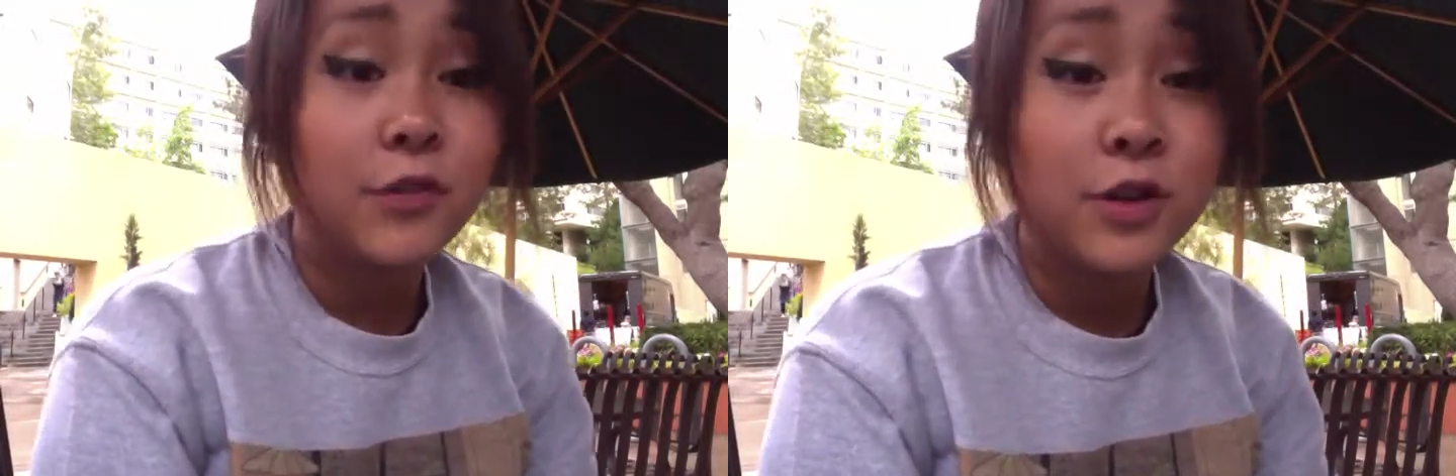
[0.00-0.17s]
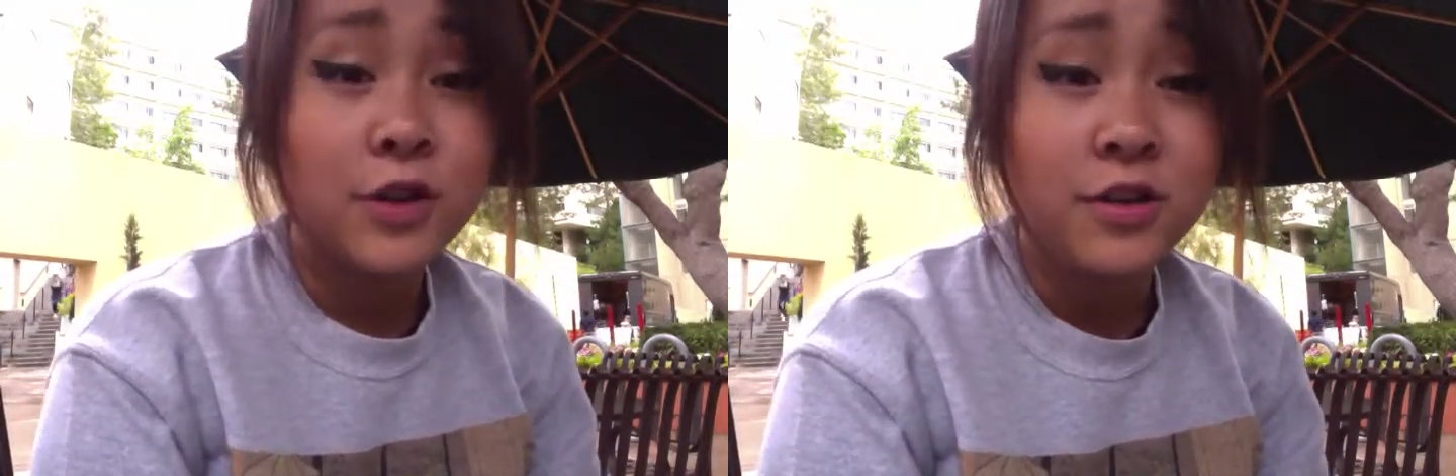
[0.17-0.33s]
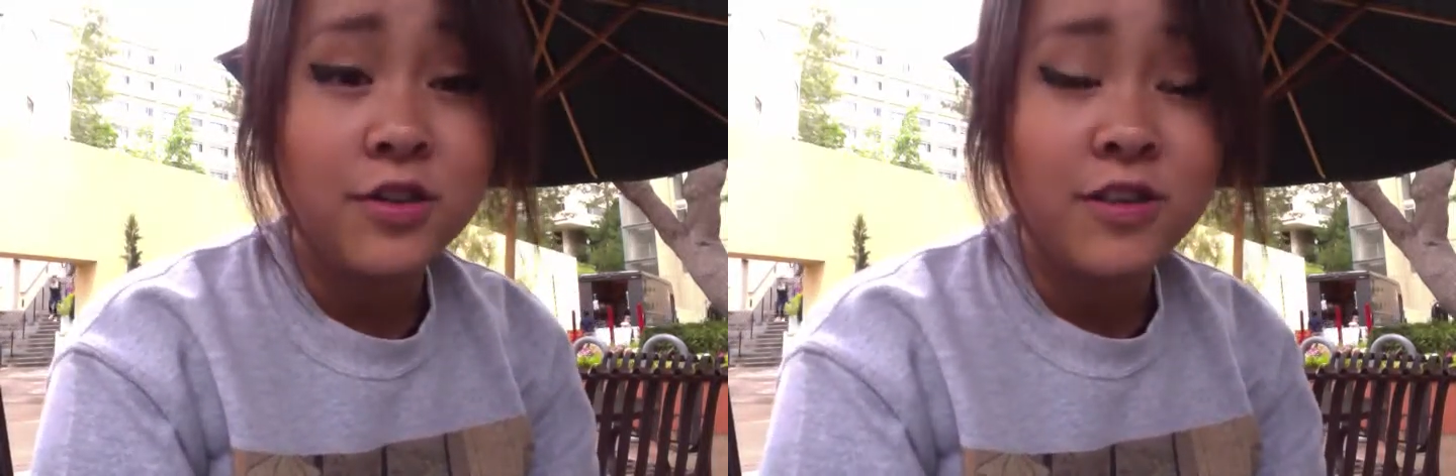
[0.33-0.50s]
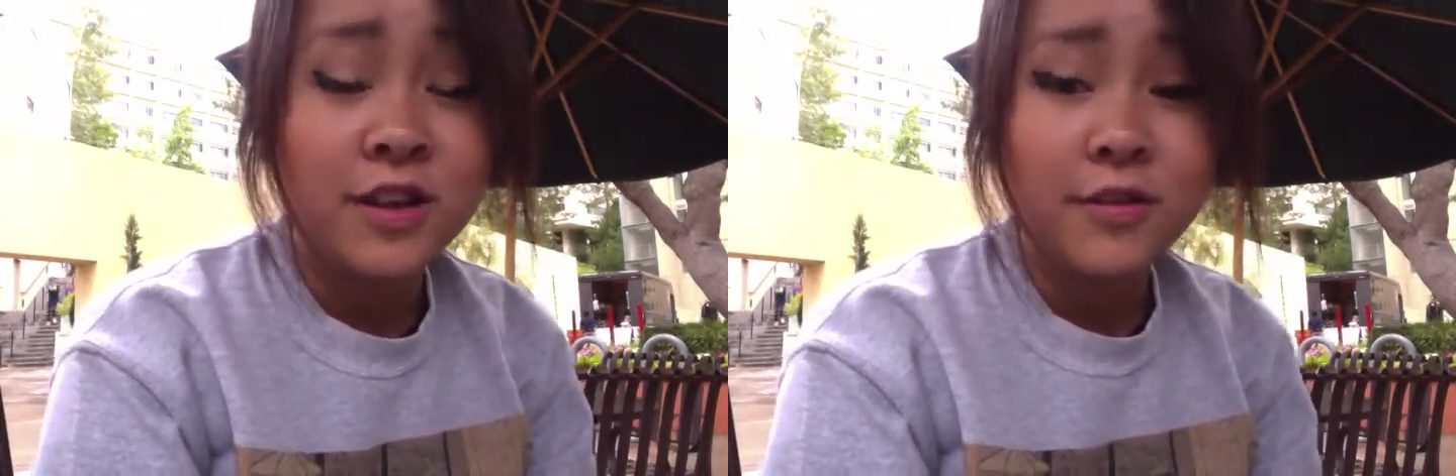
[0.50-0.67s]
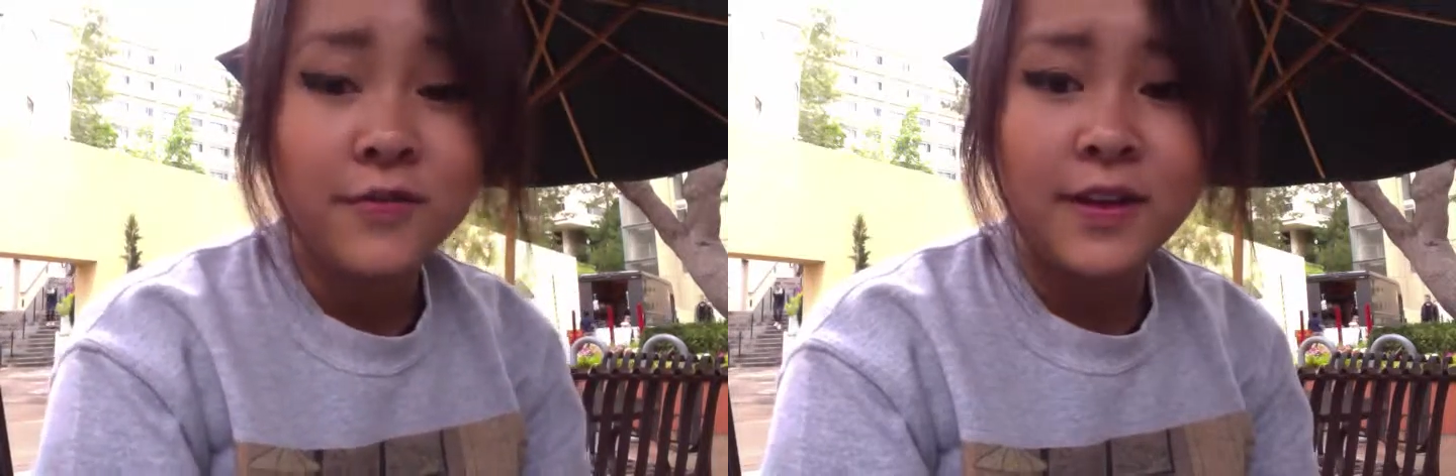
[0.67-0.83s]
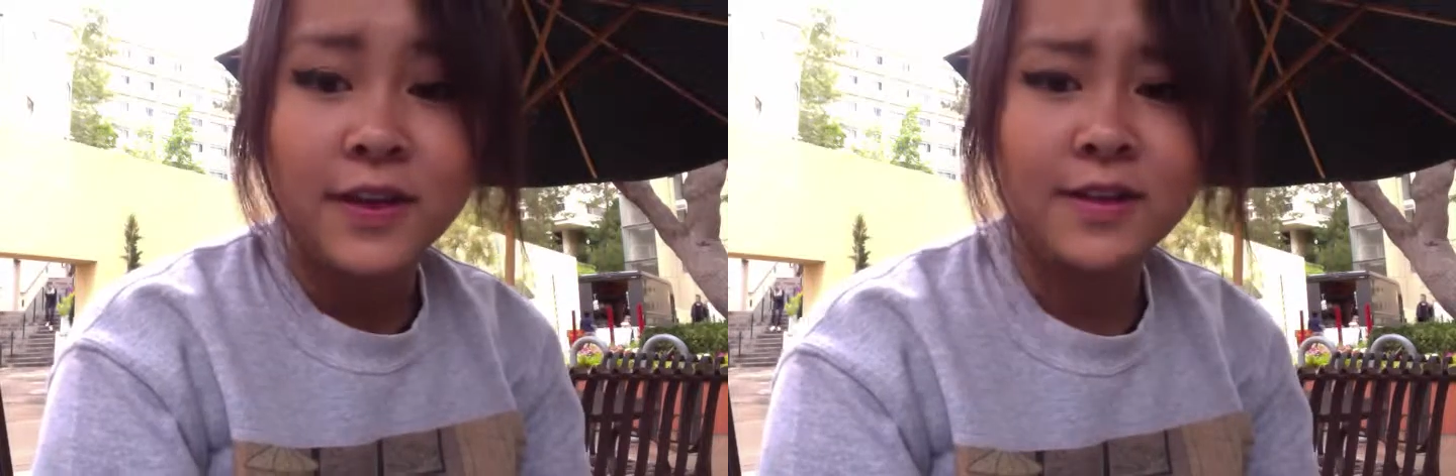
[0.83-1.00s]
Kerch style
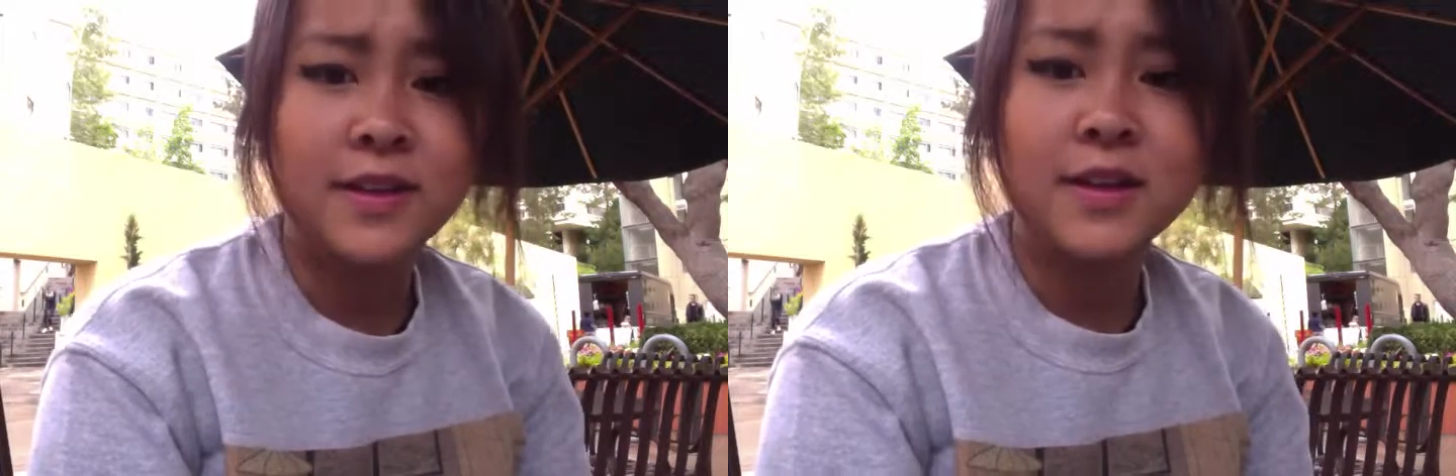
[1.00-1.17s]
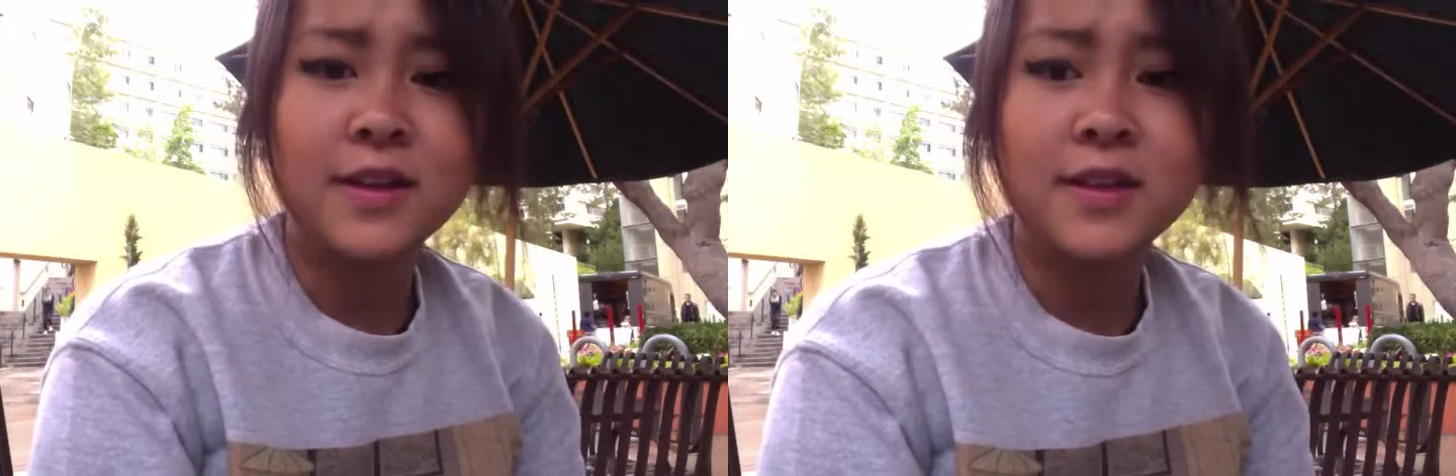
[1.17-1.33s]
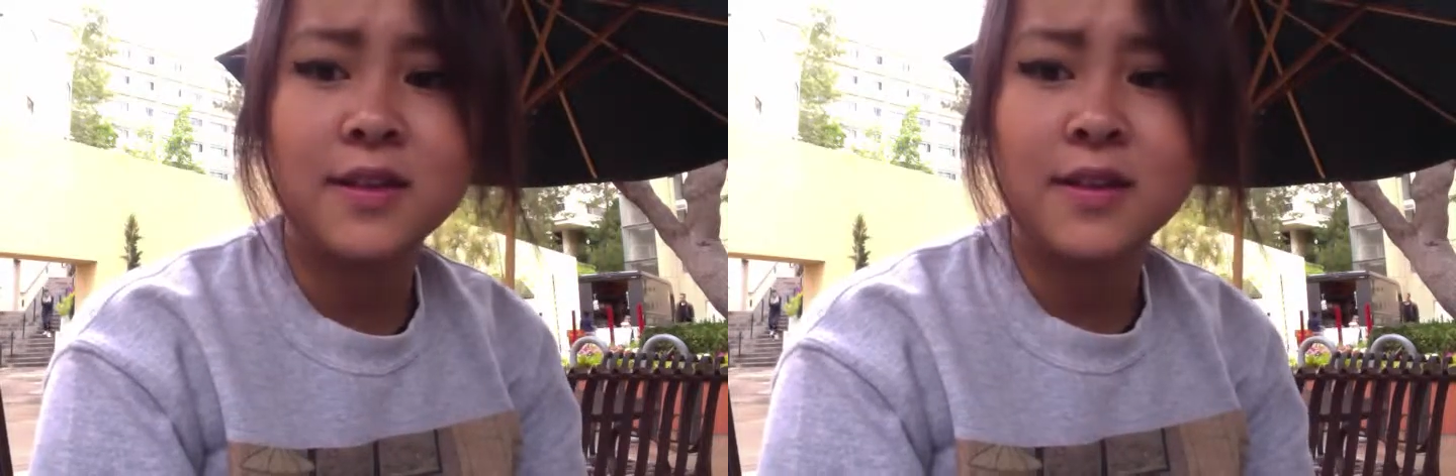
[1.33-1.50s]
vases,